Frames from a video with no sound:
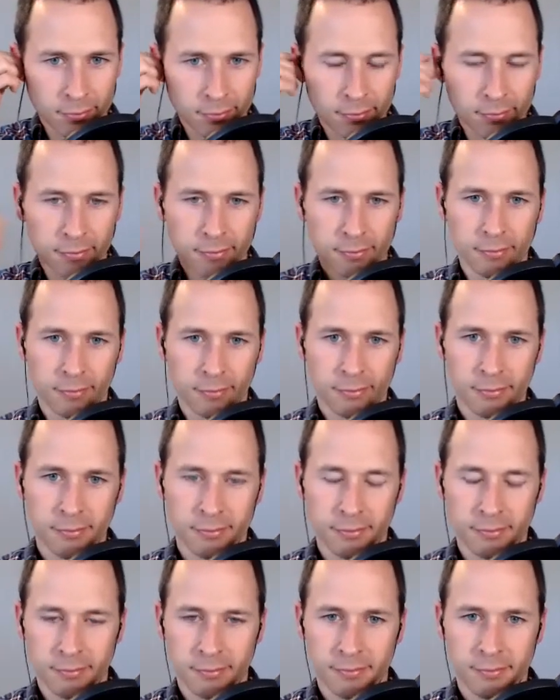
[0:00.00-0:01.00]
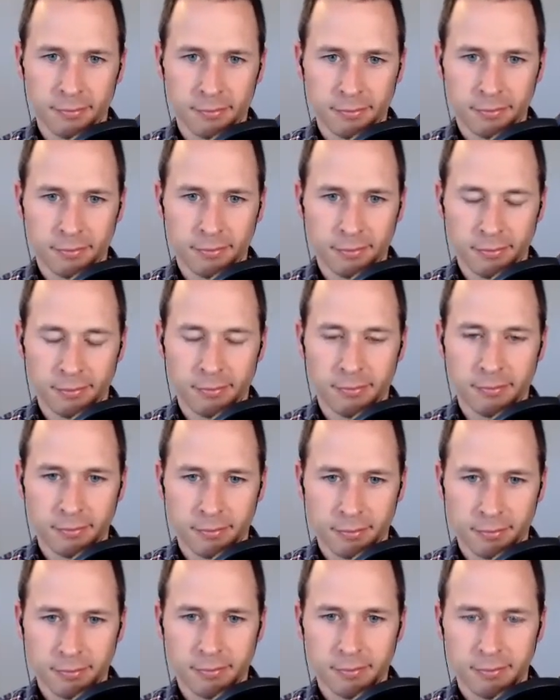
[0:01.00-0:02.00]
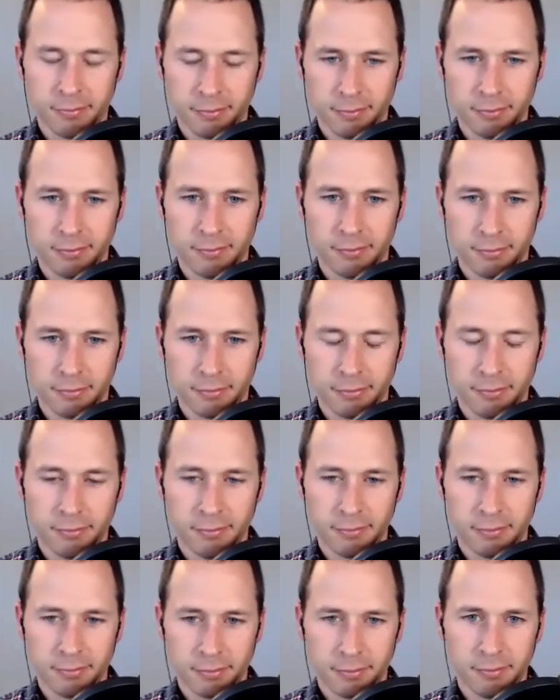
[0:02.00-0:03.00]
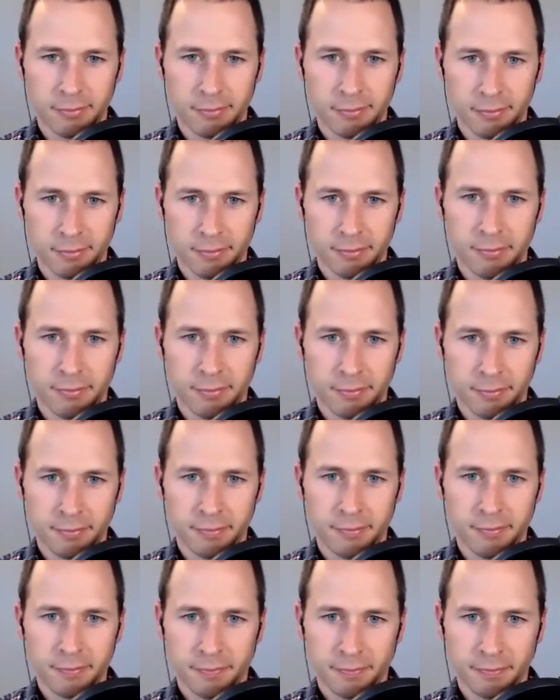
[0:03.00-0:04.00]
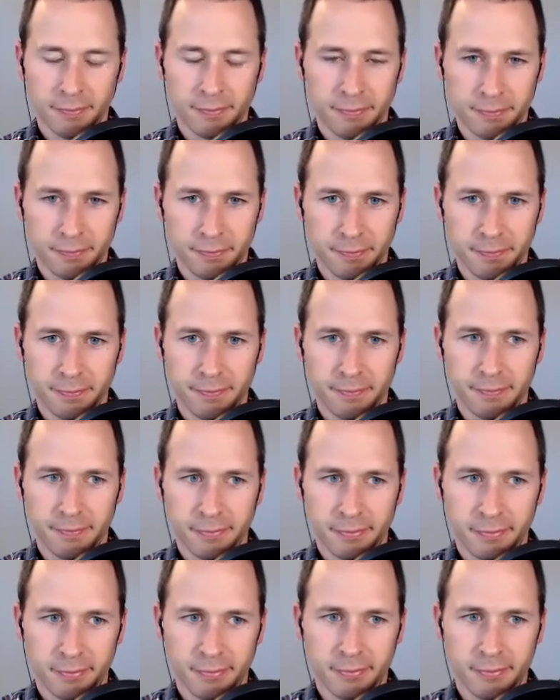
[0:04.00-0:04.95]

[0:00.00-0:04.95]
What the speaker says: No words are spoken by the person on screen.